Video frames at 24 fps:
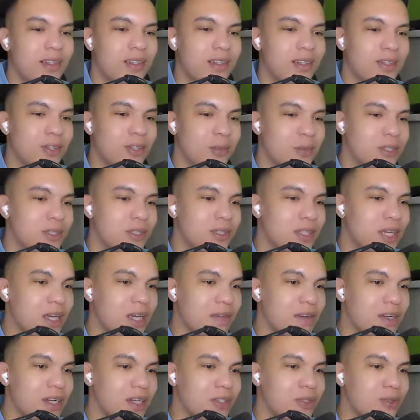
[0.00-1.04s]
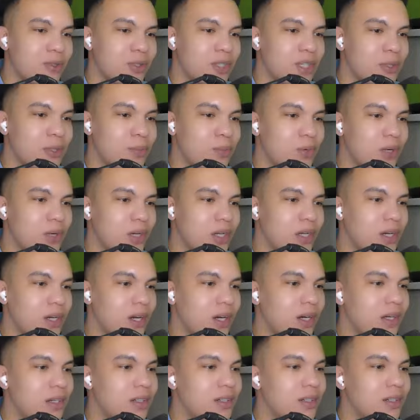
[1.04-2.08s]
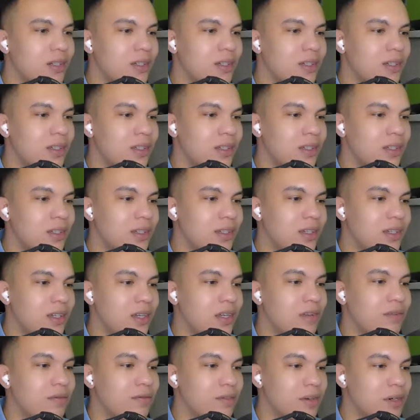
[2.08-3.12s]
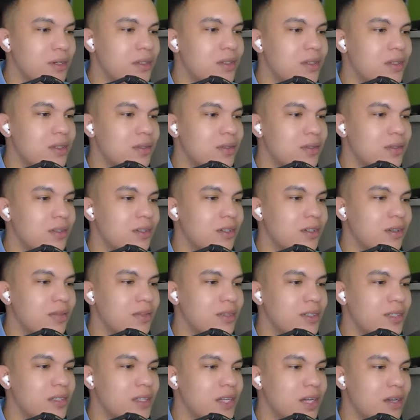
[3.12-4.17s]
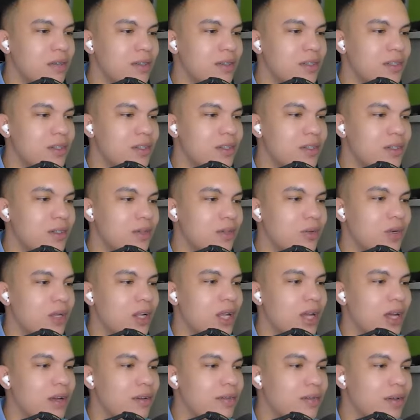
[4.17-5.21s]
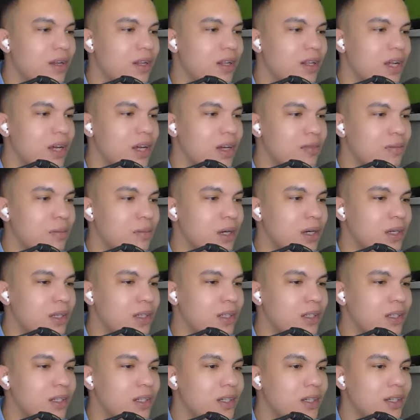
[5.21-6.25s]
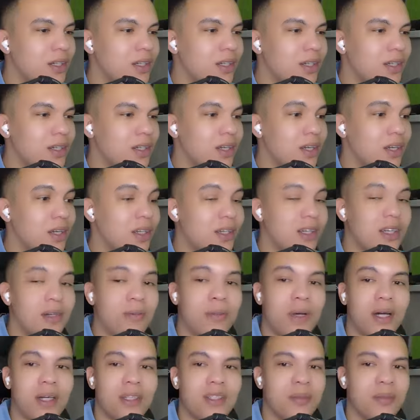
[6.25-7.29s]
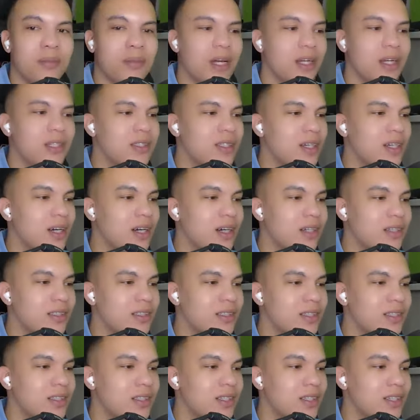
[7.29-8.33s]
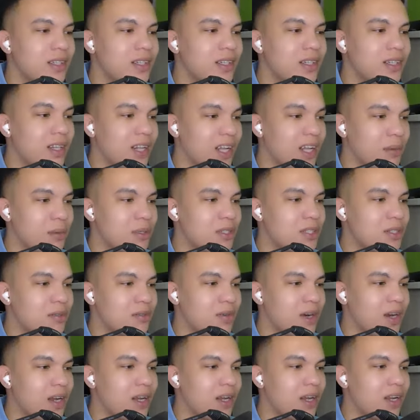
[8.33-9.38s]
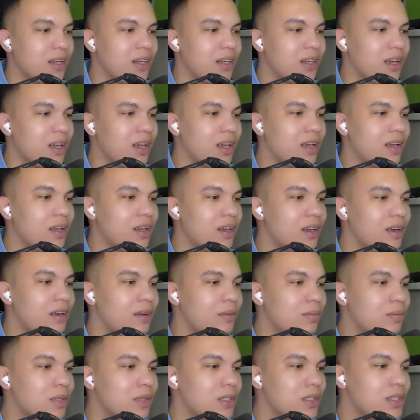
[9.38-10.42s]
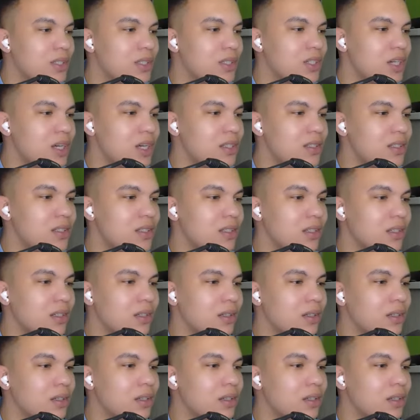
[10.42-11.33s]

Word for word: So Mr. Kevin has to keep working hard. And very soon, Officer Kevin will have a lot of money and he could buy some nice cars like Mr. Franklin and Mr. Johnson.